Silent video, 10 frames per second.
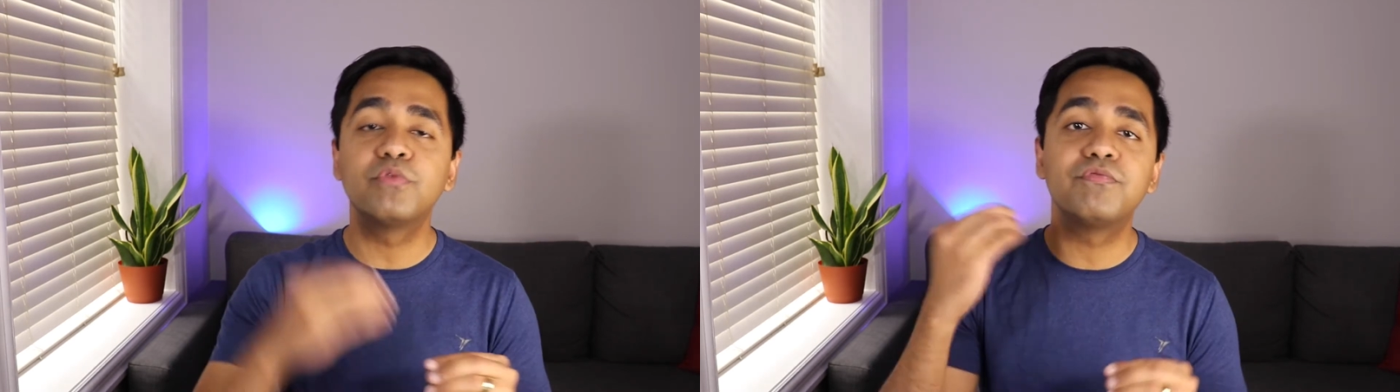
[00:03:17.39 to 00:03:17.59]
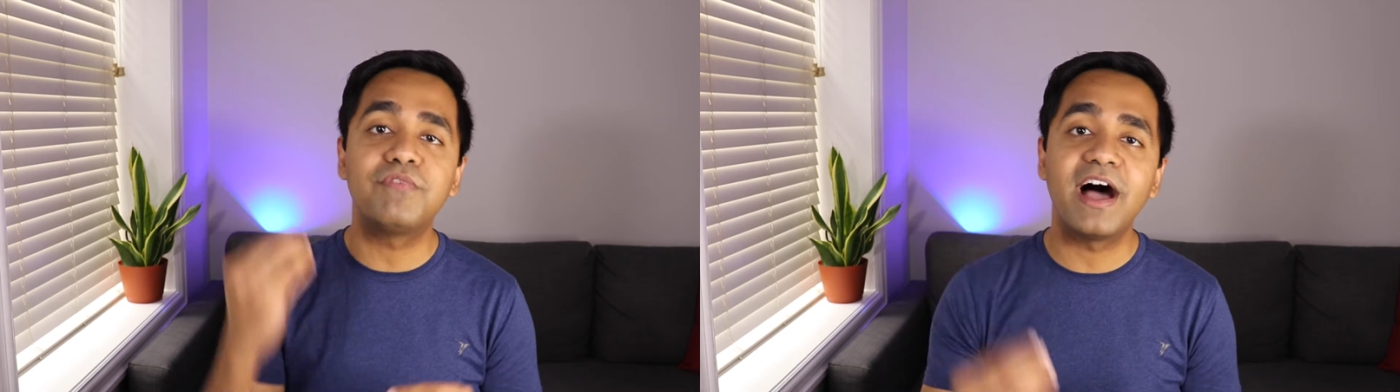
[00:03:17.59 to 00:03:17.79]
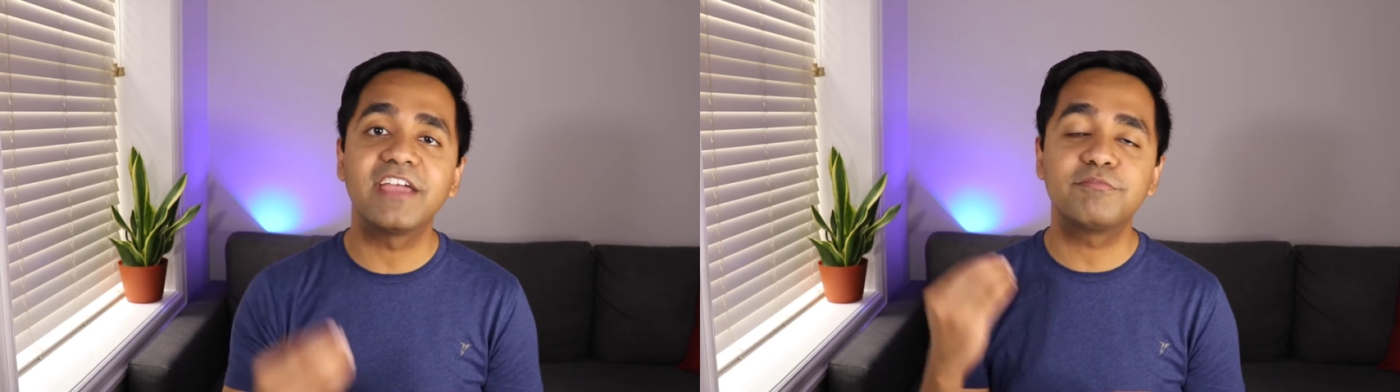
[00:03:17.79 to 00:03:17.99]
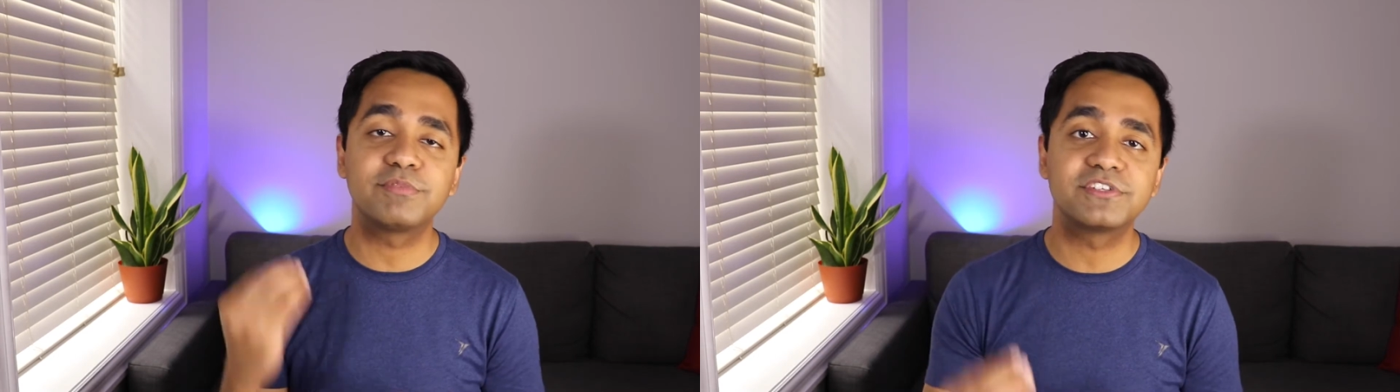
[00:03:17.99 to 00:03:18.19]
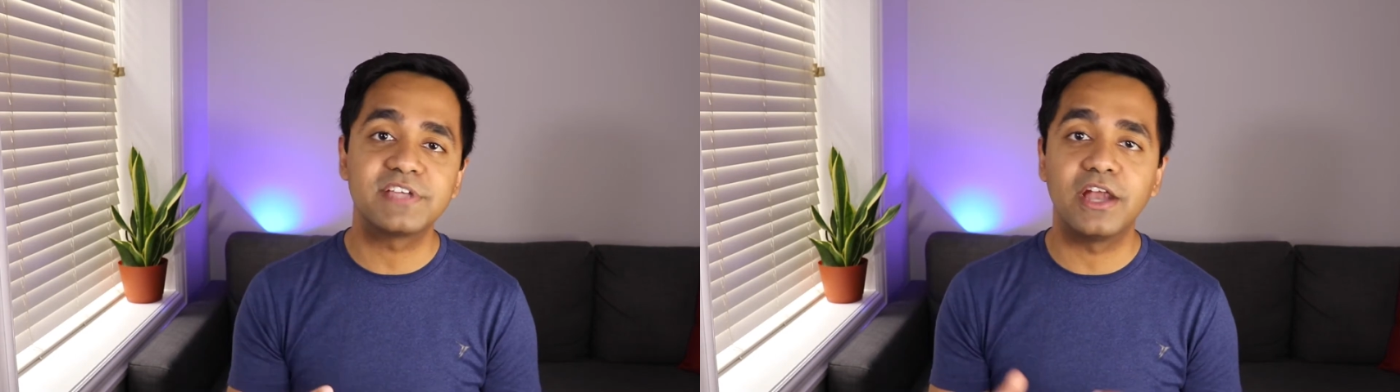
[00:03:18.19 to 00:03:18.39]

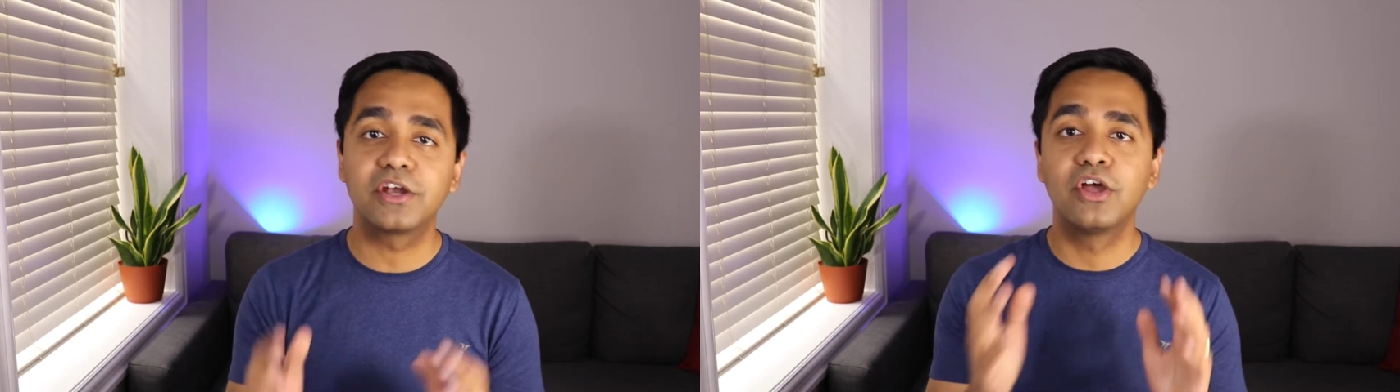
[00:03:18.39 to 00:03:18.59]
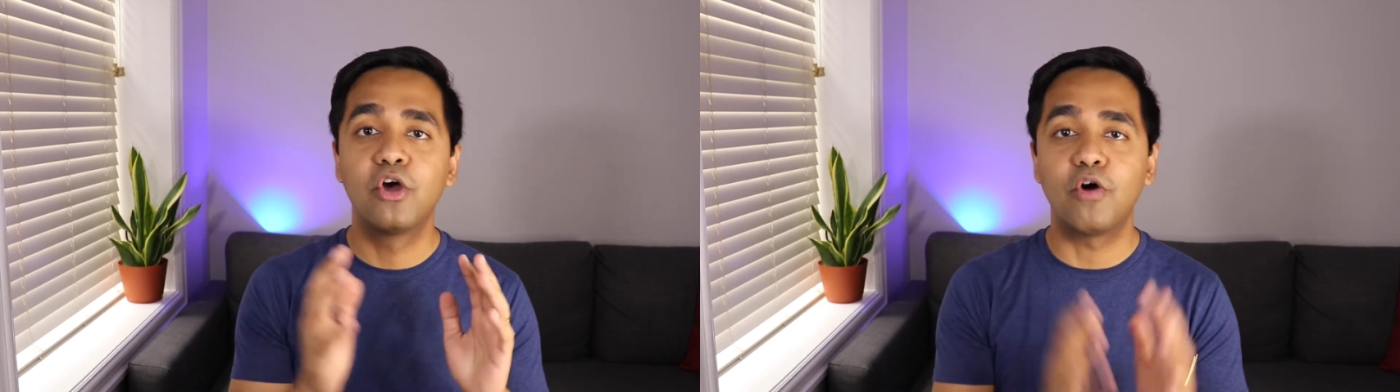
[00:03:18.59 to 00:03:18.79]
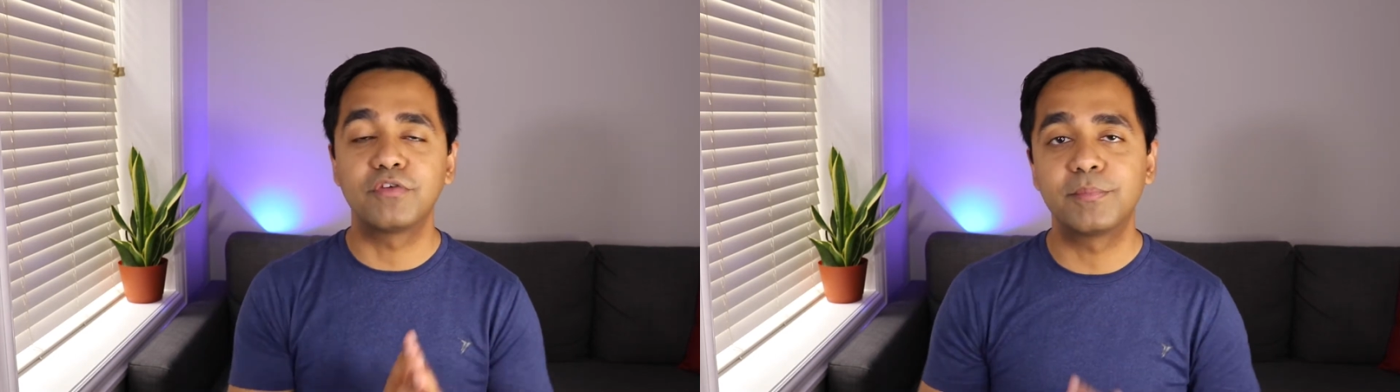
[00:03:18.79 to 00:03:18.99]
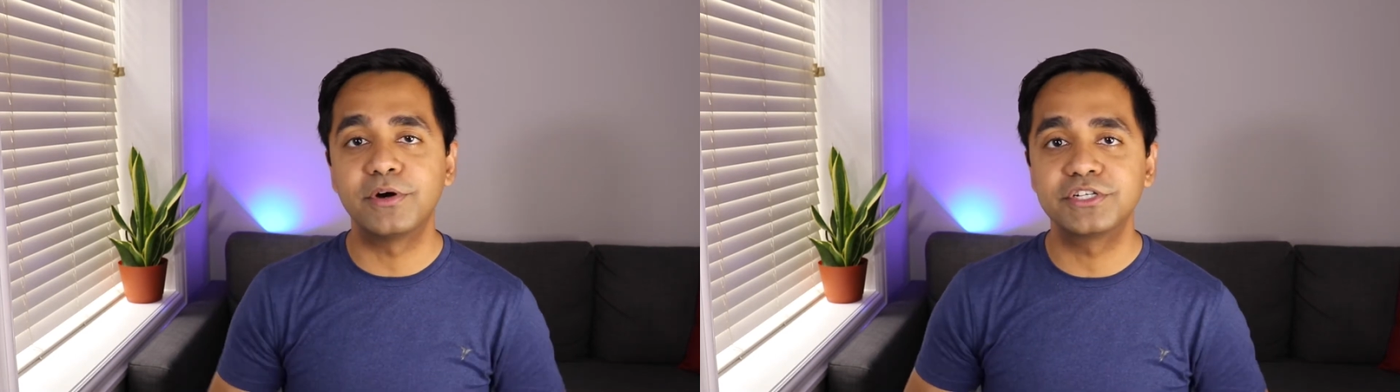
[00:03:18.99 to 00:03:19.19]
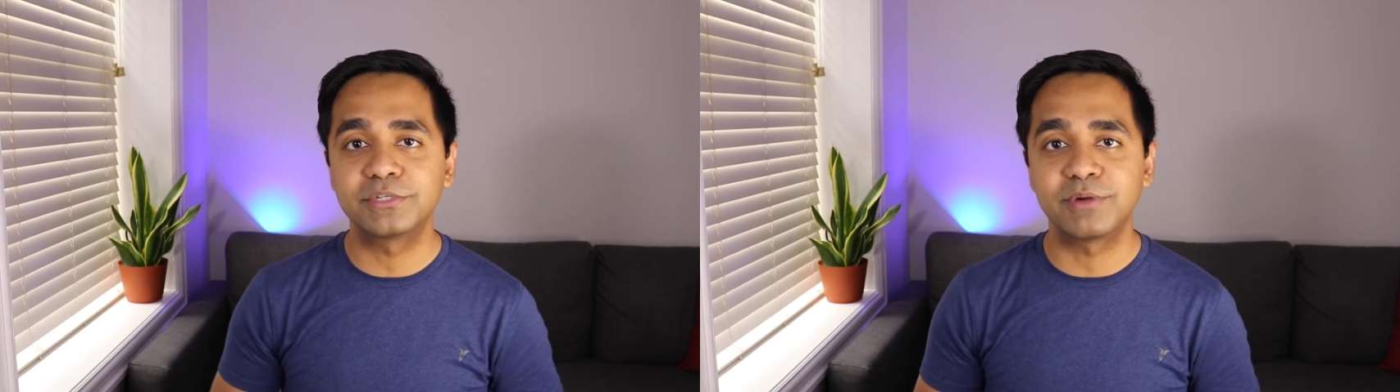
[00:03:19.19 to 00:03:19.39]
5% of your
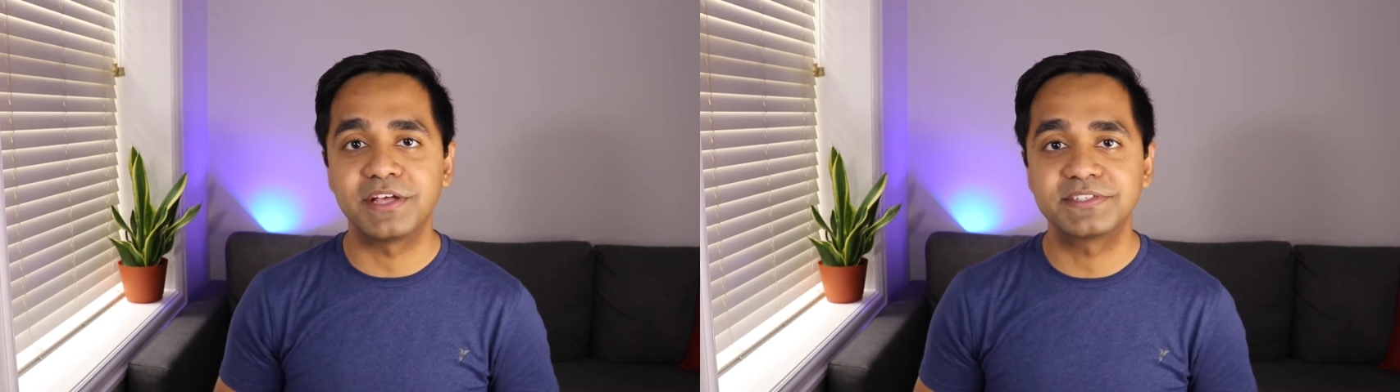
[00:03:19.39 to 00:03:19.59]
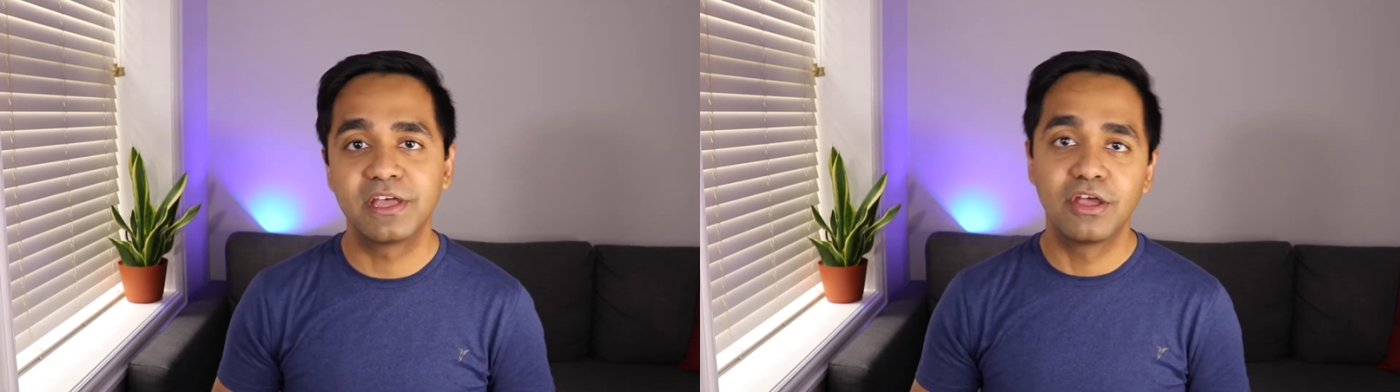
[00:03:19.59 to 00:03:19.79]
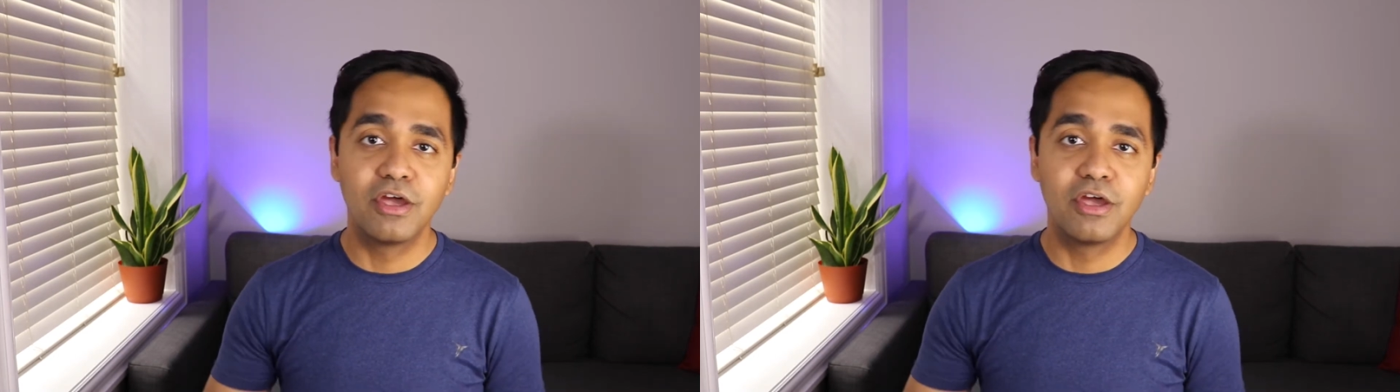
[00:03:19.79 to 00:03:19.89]
purchase price.